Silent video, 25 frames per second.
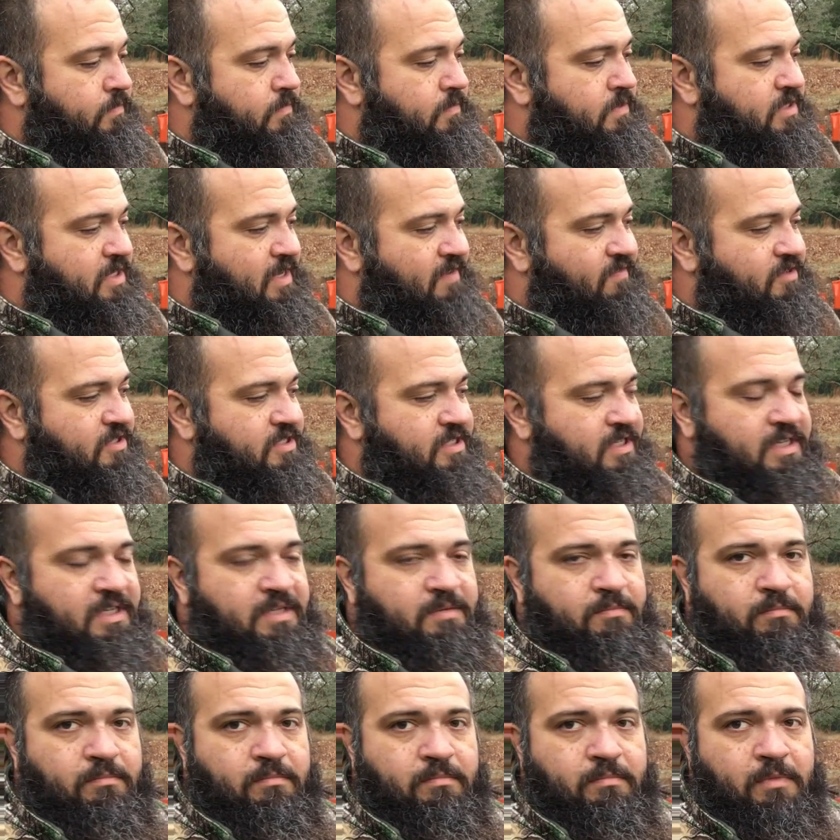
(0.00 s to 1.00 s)

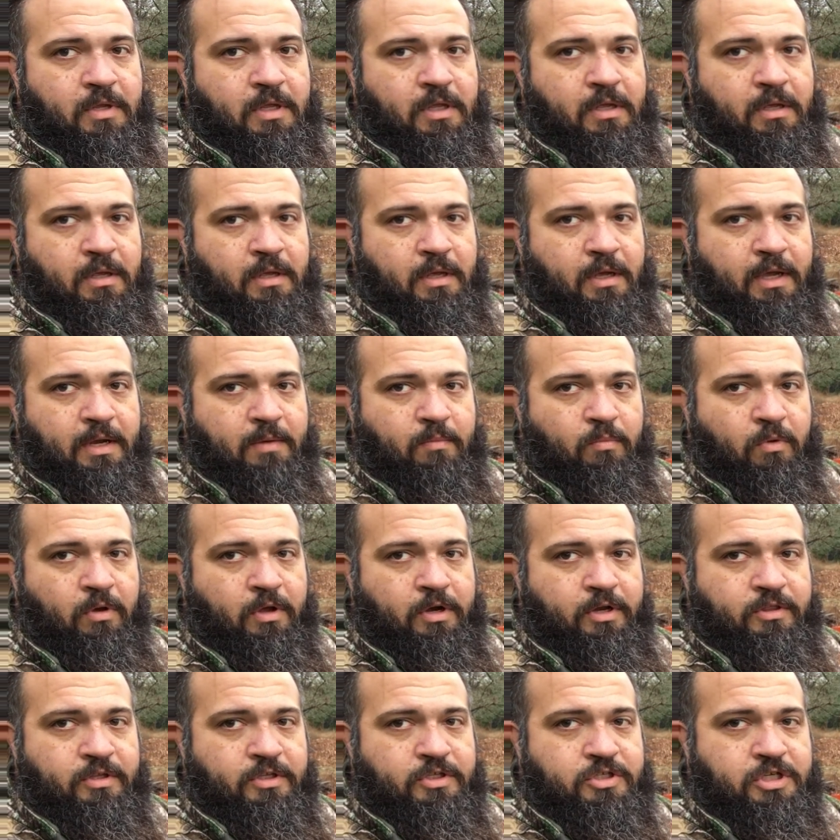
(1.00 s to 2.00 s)
17 and
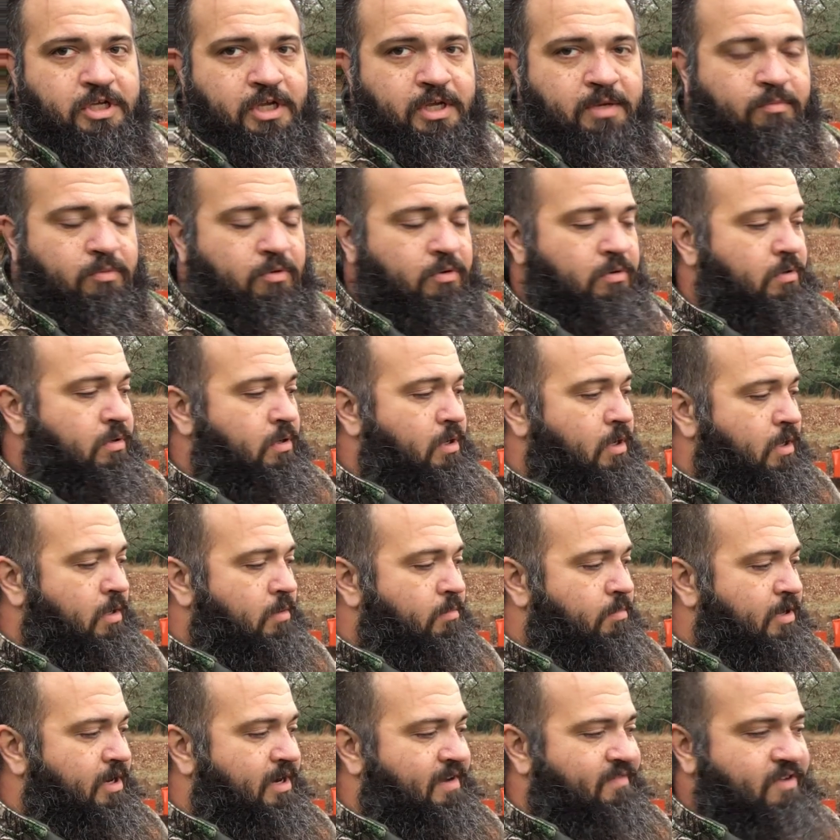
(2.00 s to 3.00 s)
one in the chamber,
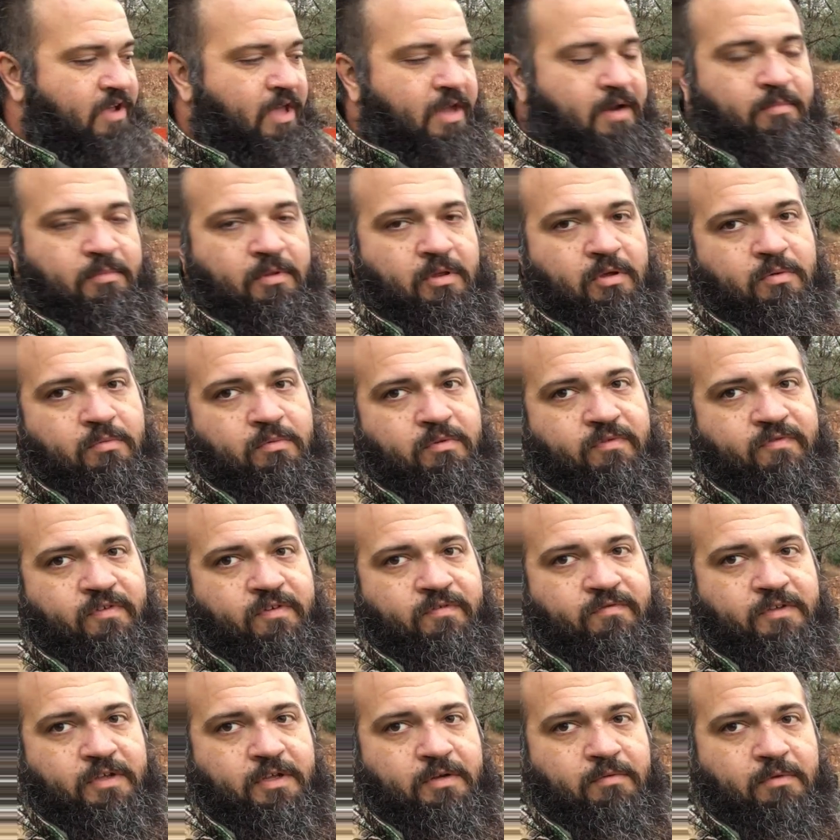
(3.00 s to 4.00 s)
but I've got them loaded with
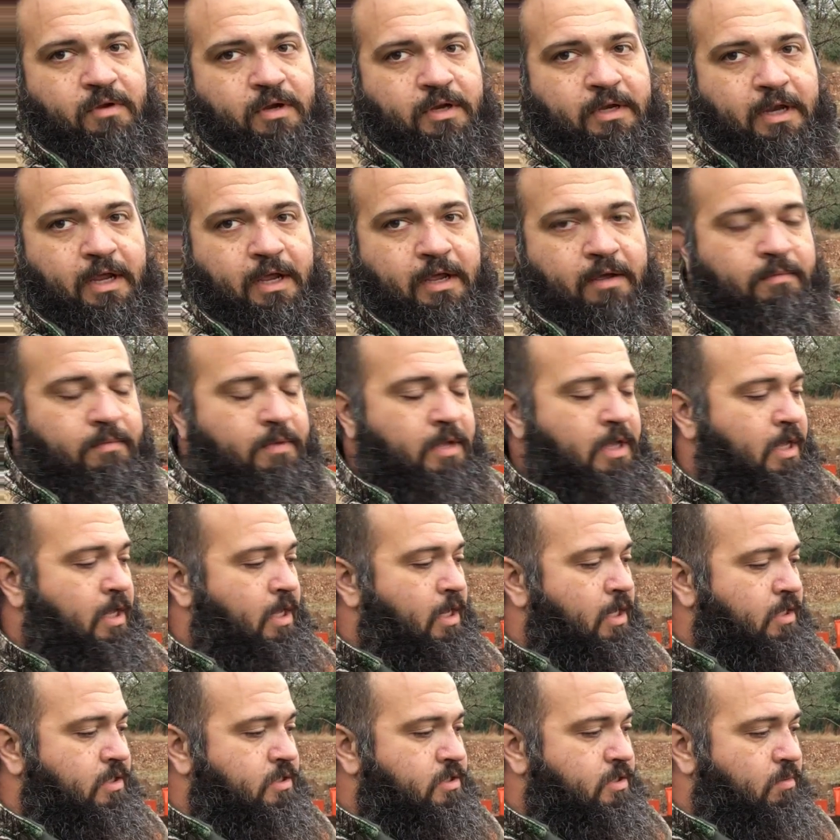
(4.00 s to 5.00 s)
15 right now.
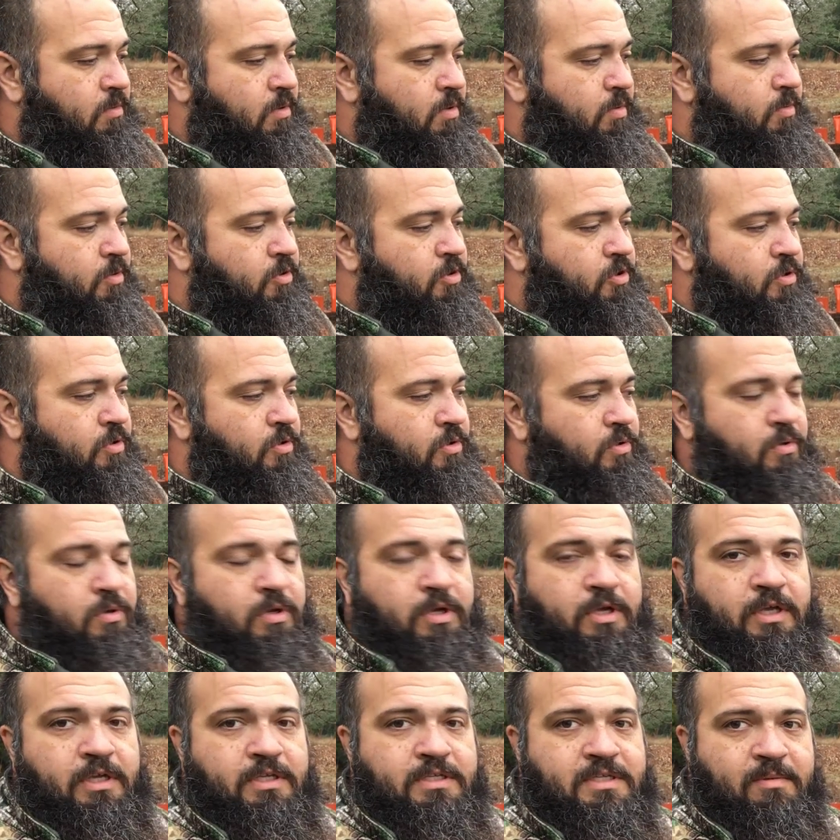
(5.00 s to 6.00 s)
So what I'm going to do
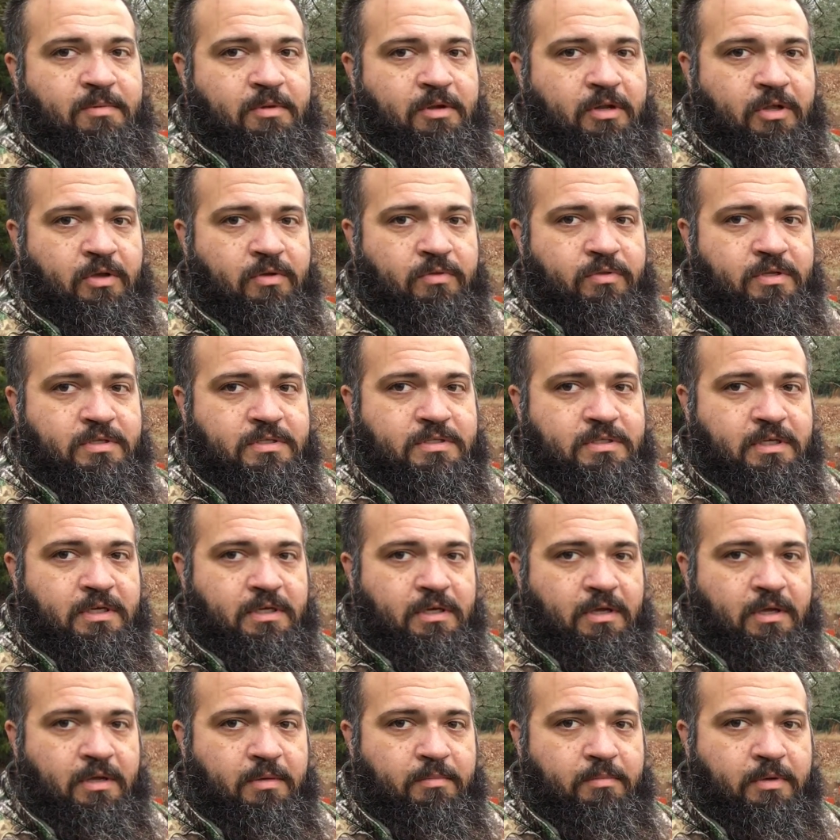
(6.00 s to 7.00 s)
is I'm going to load this
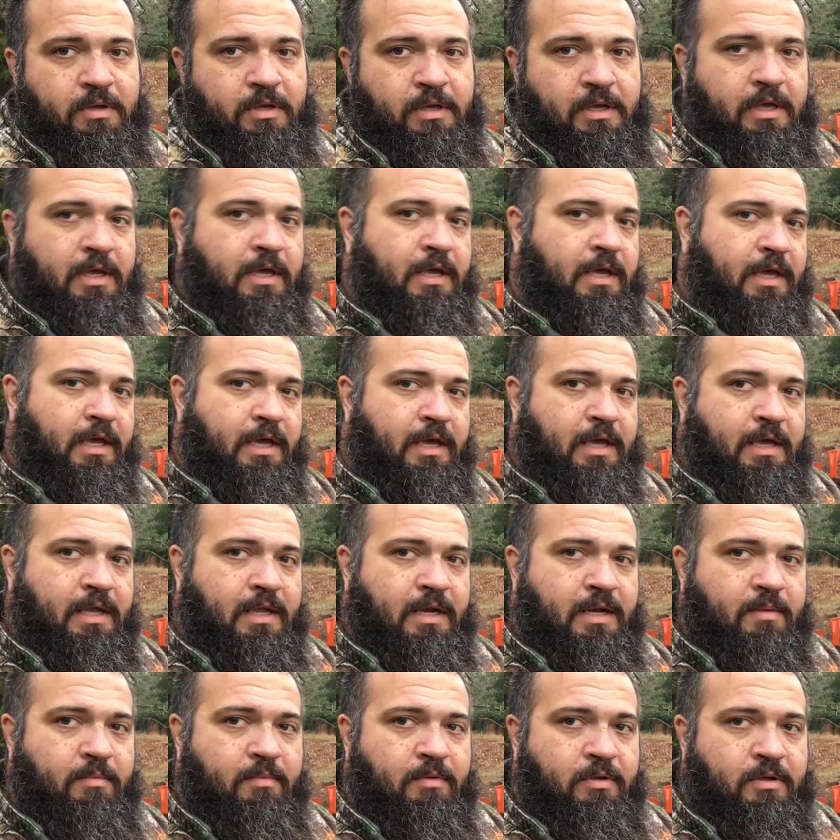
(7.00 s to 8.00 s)
thing up
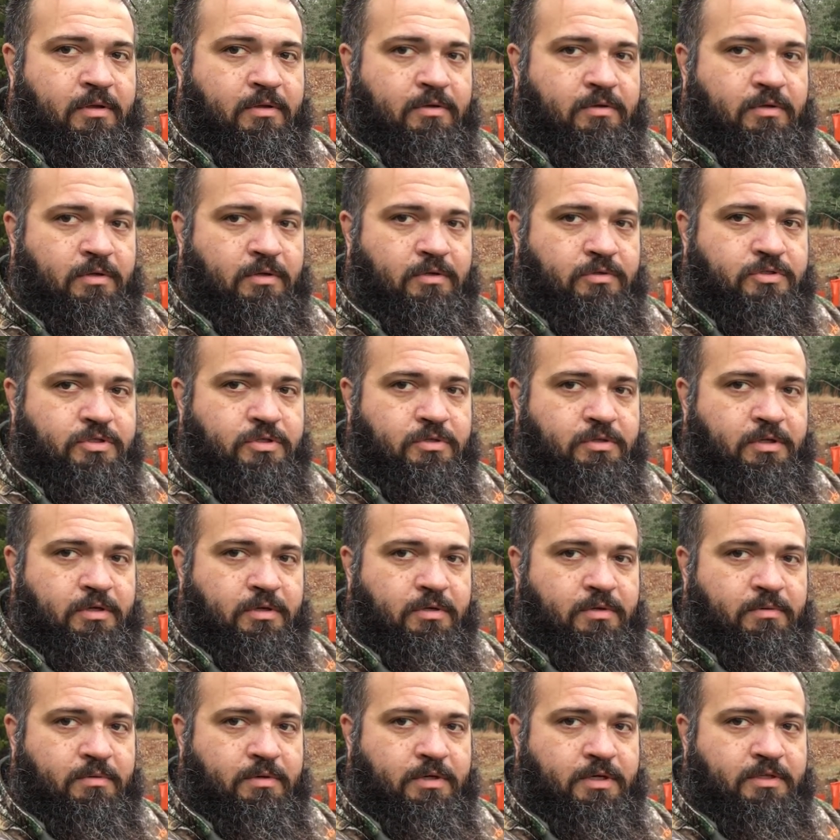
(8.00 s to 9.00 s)
and I'm going to do a little shooting
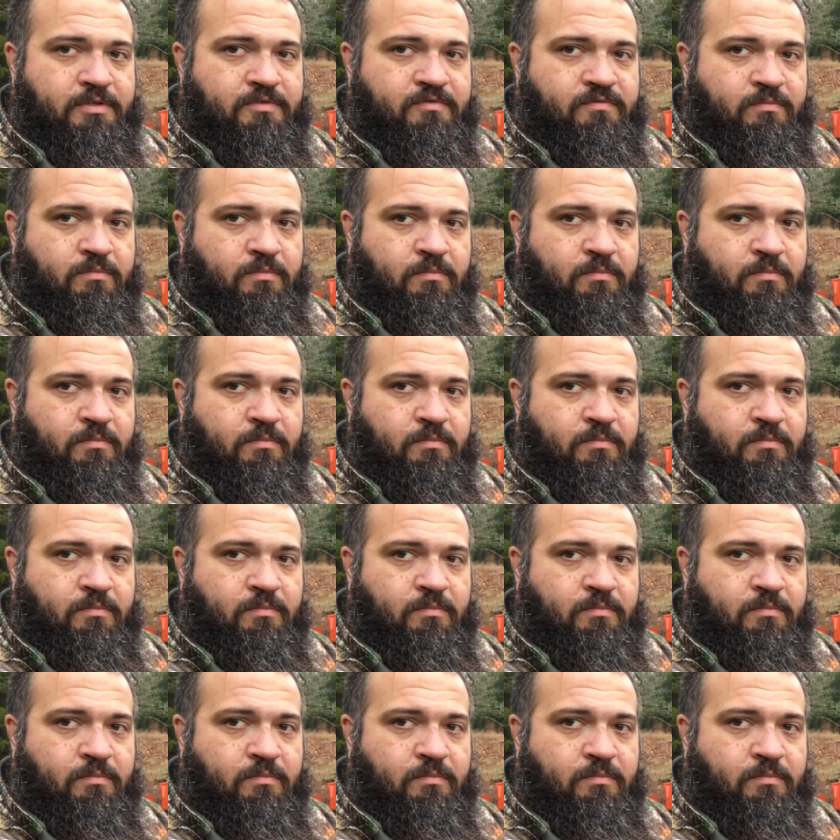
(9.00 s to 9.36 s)
on the range.